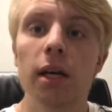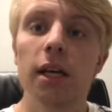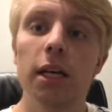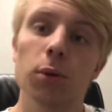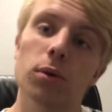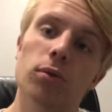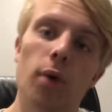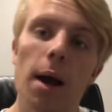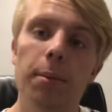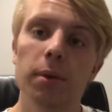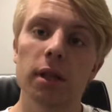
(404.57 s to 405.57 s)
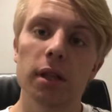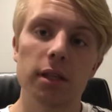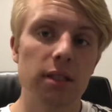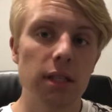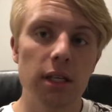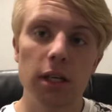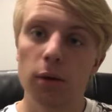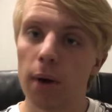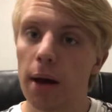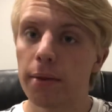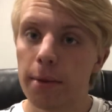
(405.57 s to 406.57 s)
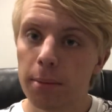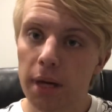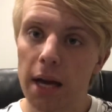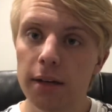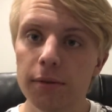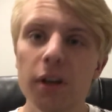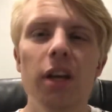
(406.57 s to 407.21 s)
he will wrap the slinky around them, kind of.